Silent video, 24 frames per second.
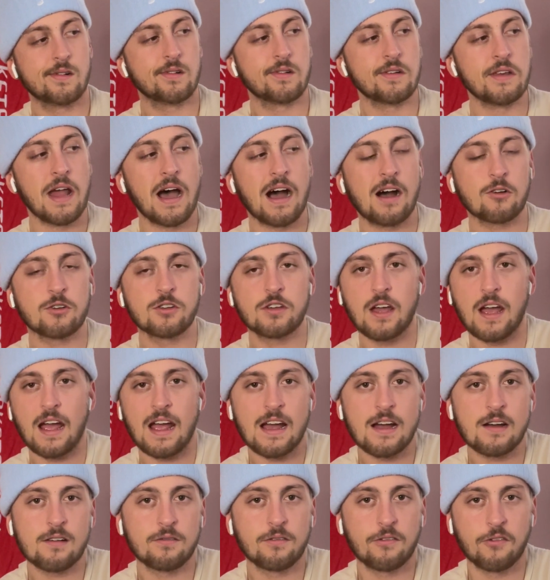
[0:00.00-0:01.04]
now you
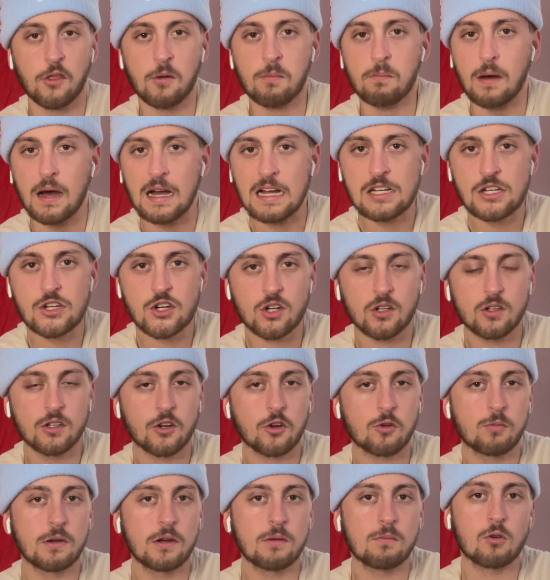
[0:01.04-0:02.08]
have the bench a
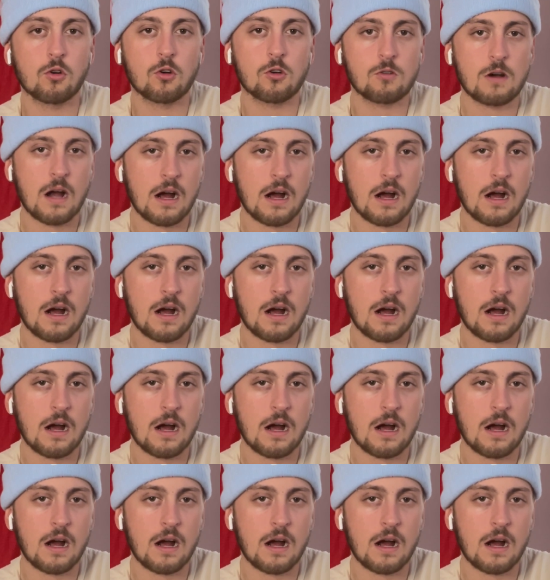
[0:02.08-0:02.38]
little bit more